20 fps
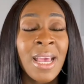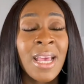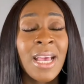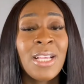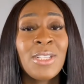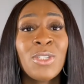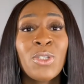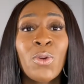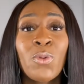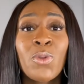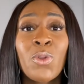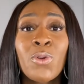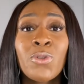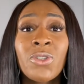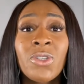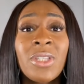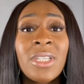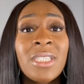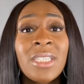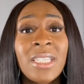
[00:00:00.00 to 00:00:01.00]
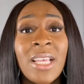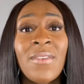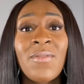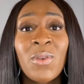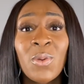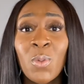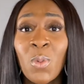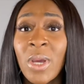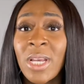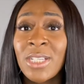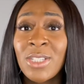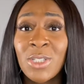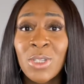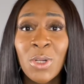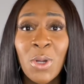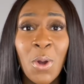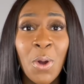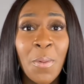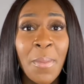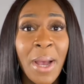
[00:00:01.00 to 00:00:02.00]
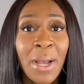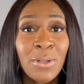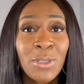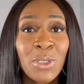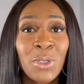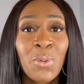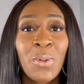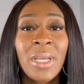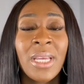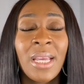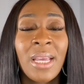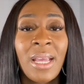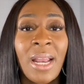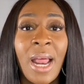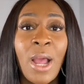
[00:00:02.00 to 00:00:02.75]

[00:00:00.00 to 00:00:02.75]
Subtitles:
And so those are the 7 ways to go about doing it.